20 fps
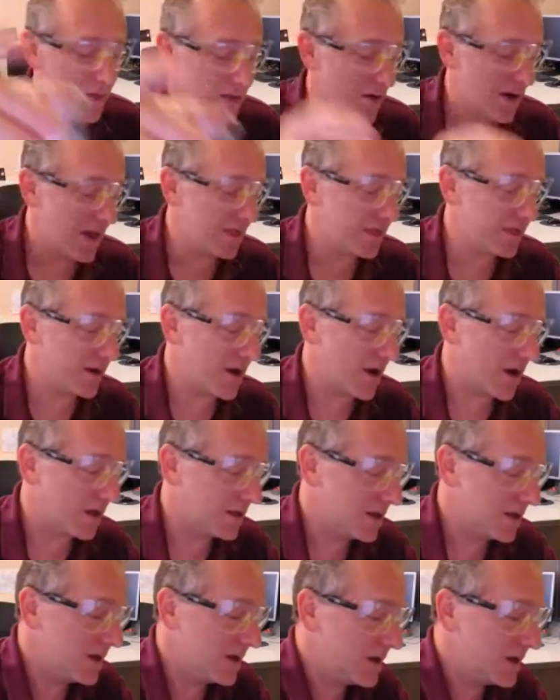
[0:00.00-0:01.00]
whether
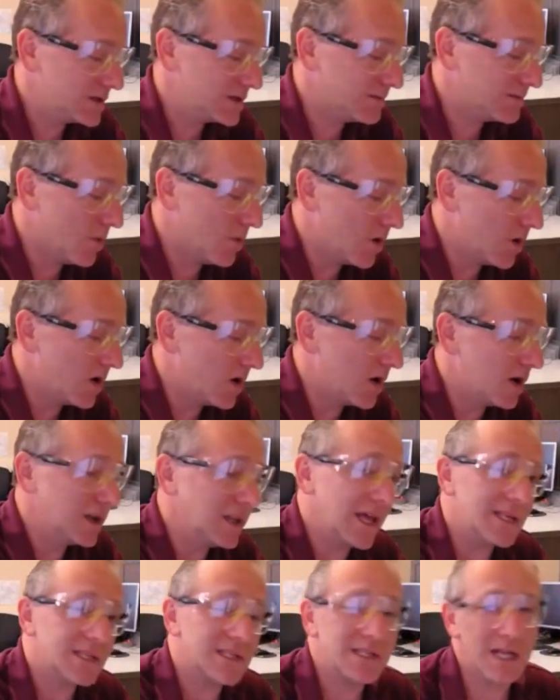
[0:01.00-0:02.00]
ethanol is more
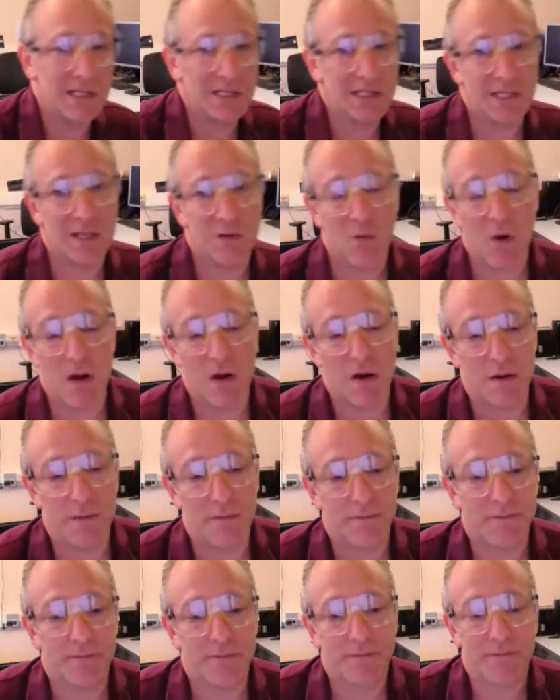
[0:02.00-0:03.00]
or less dense than
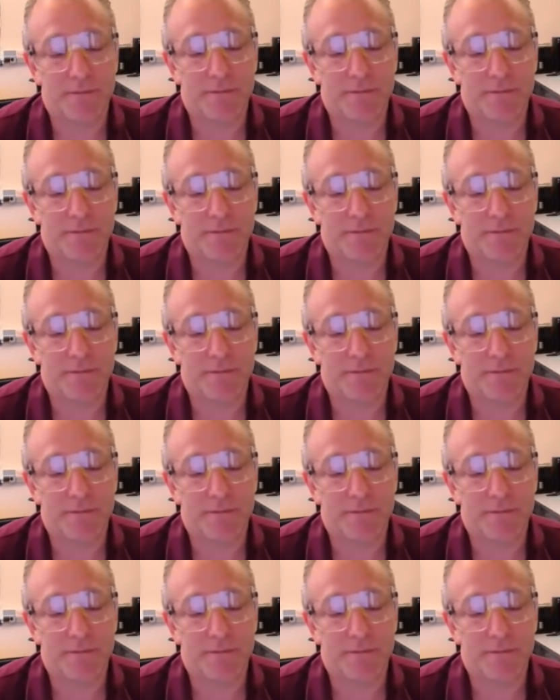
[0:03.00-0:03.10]
water.